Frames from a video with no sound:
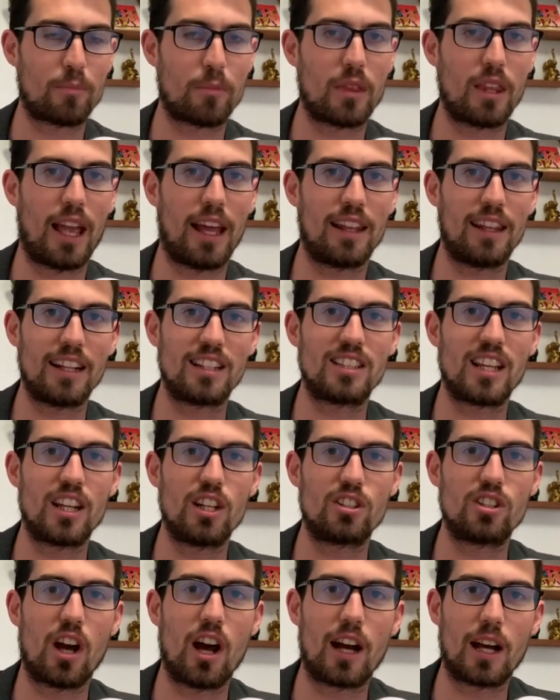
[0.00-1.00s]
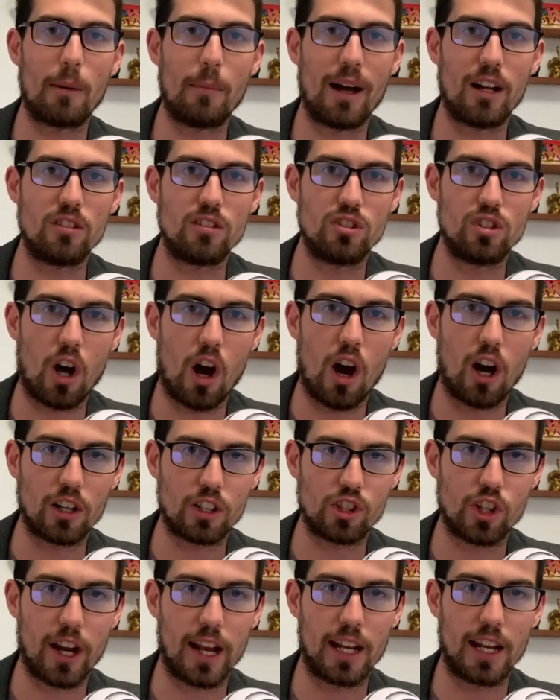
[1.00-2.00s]
and let's say you're talking about dog
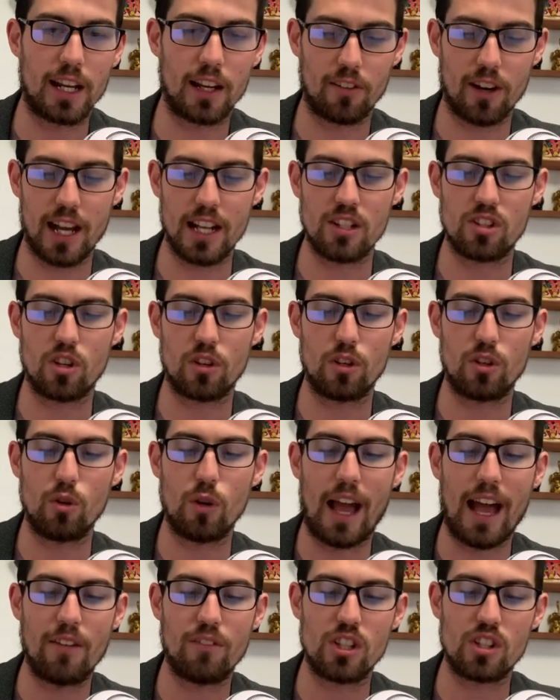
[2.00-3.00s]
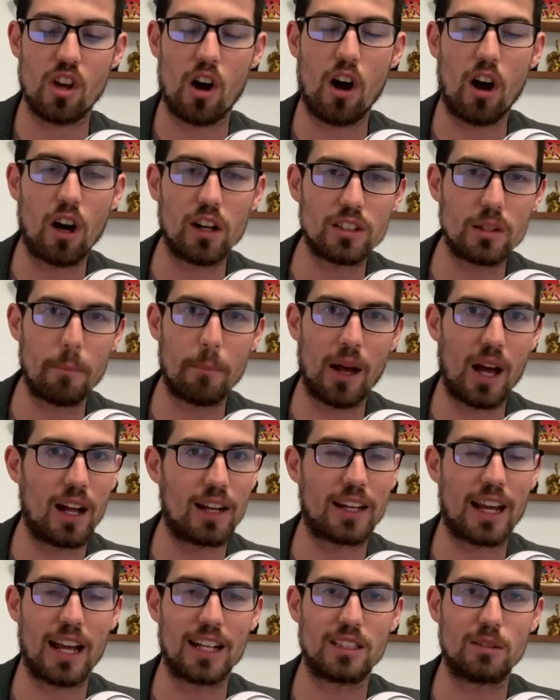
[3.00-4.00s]
training, right? So you have this awesome
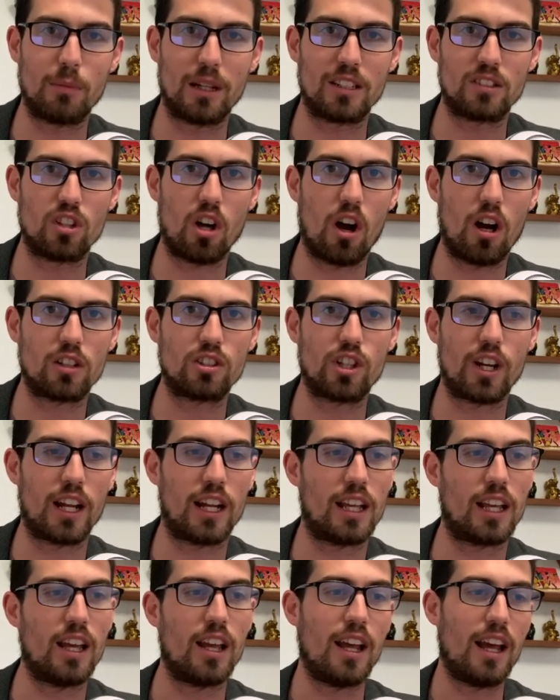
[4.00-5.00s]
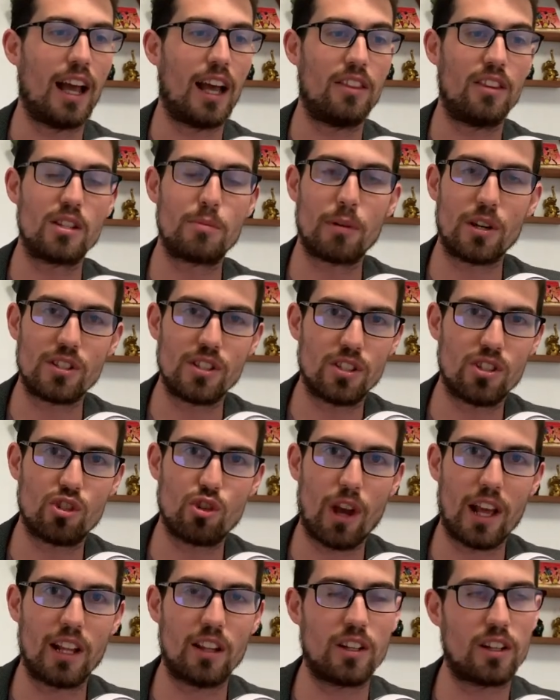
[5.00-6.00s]
podcast about dog training, and this person's
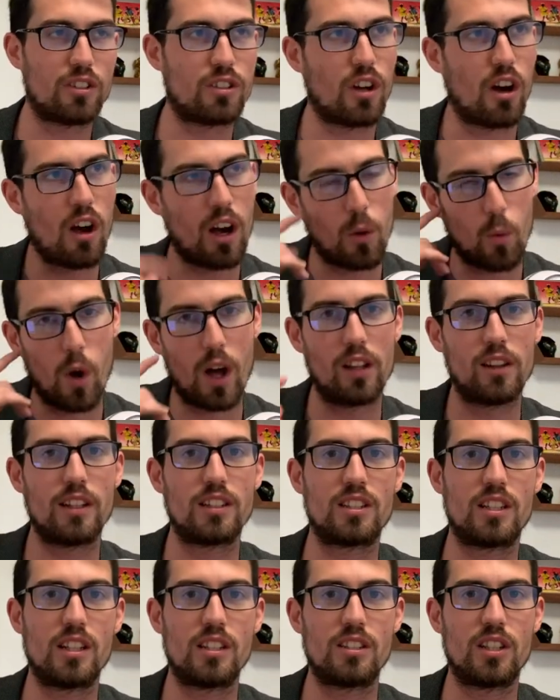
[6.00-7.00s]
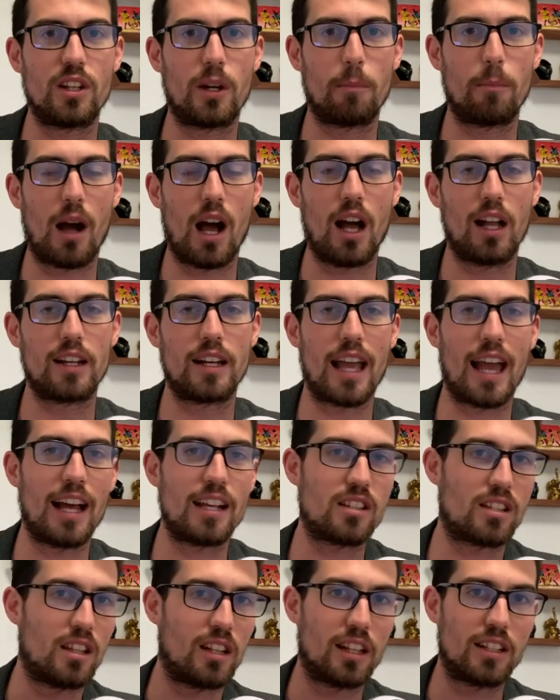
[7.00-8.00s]
training their dog while listening to your
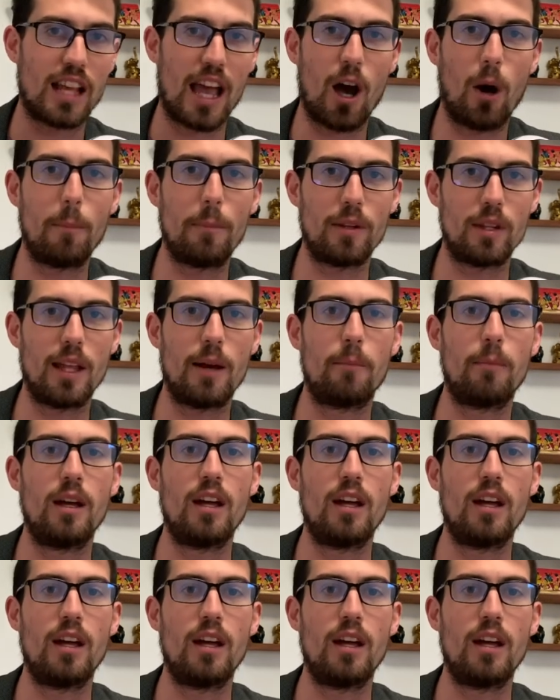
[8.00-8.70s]
podcast, and it's helping them